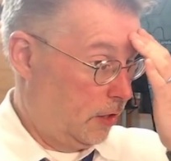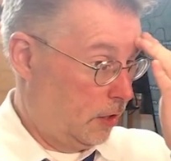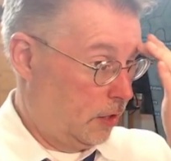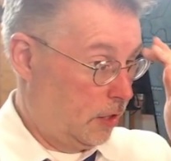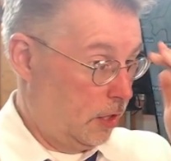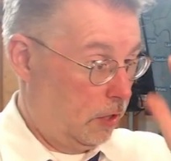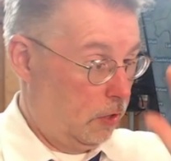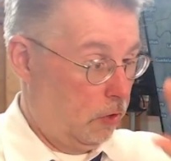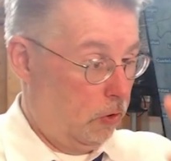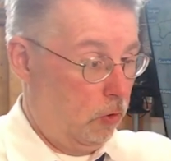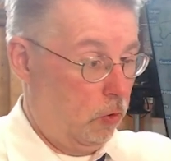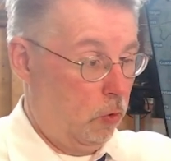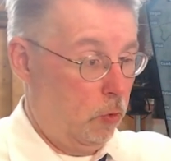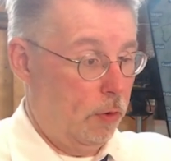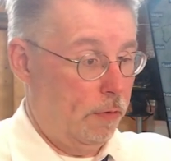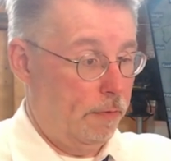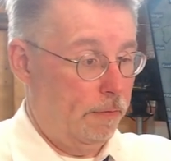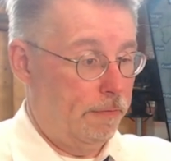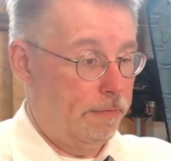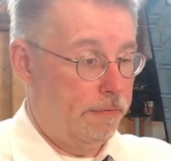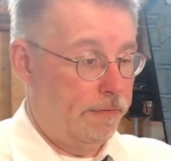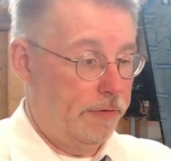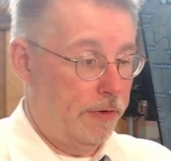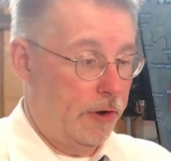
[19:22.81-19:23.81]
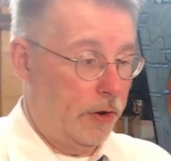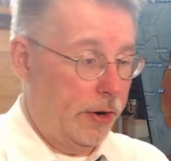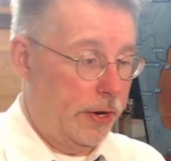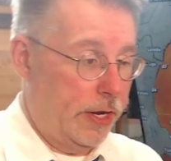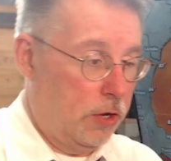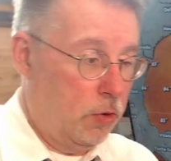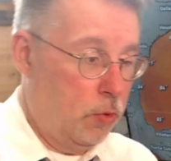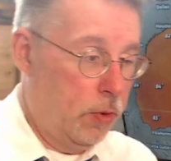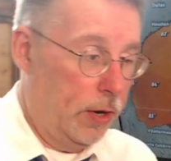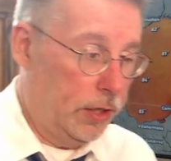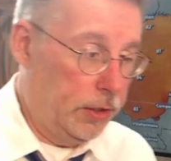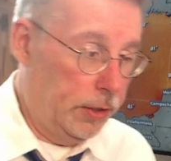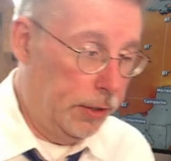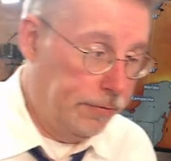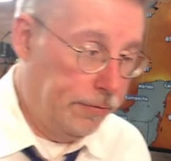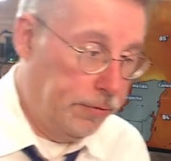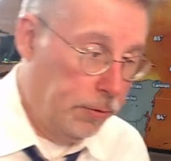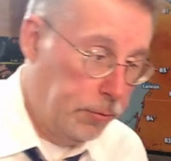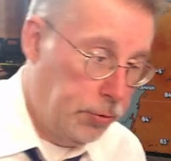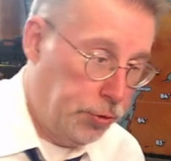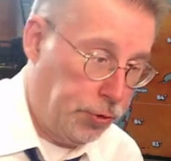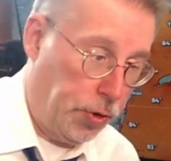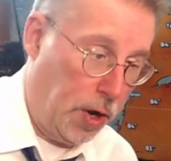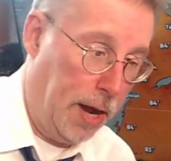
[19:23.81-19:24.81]
go very quickly
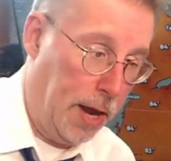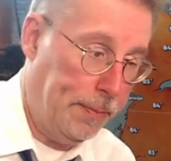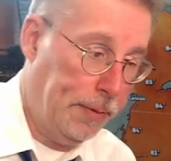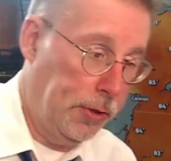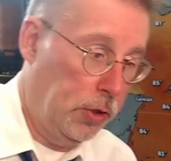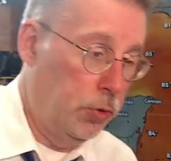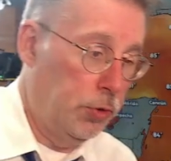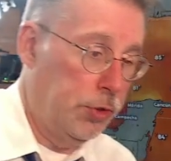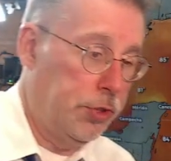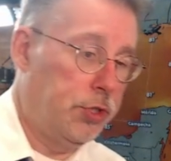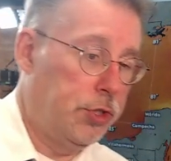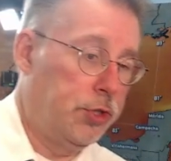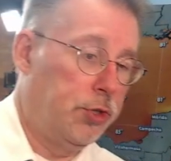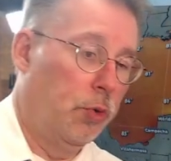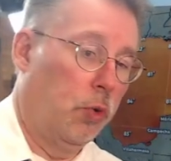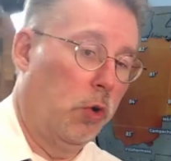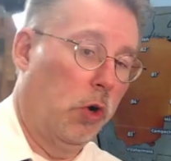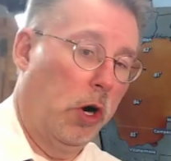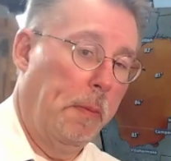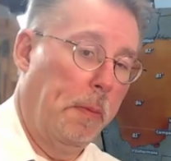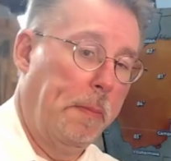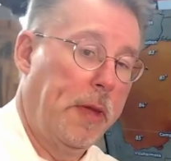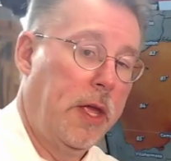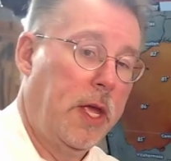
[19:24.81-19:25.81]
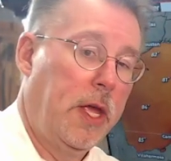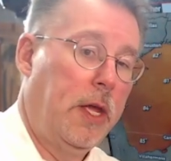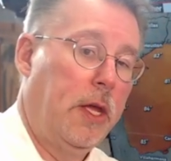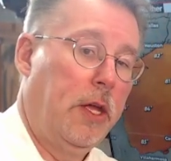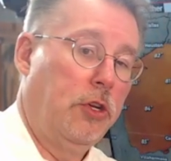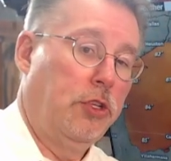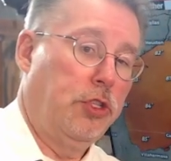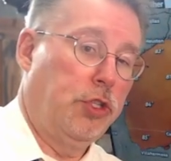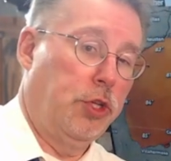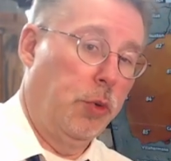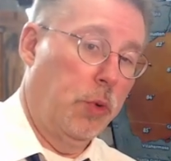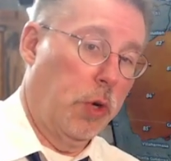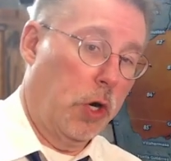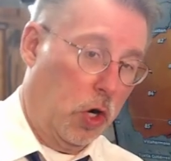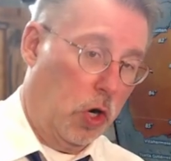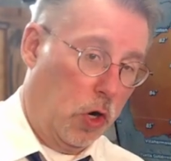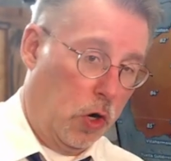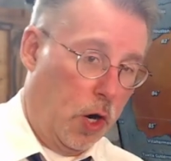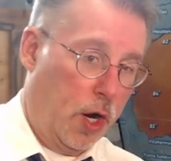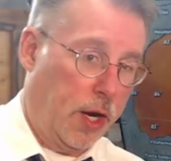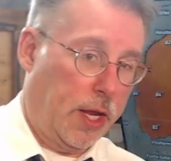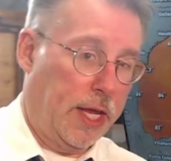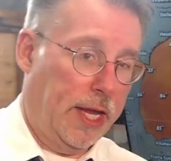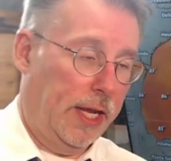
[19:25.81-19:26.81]
from tropical storm to
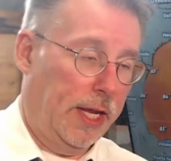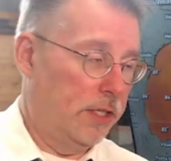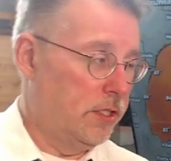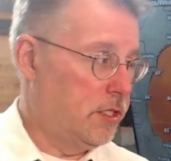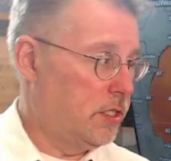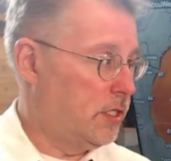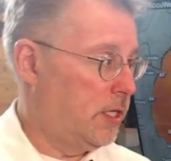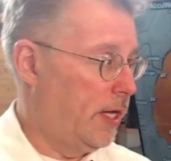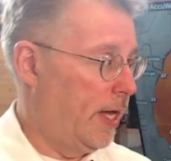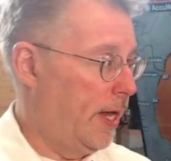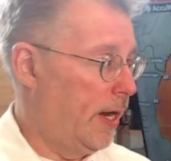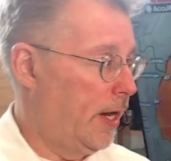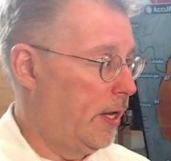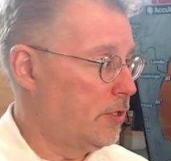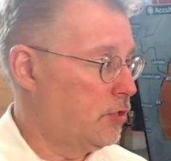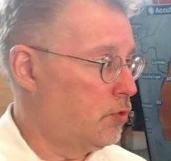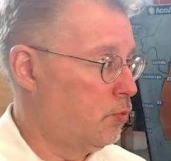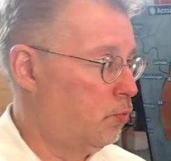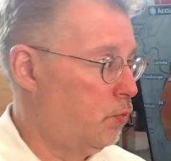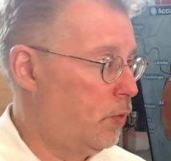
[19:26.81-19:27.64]
hurricane status.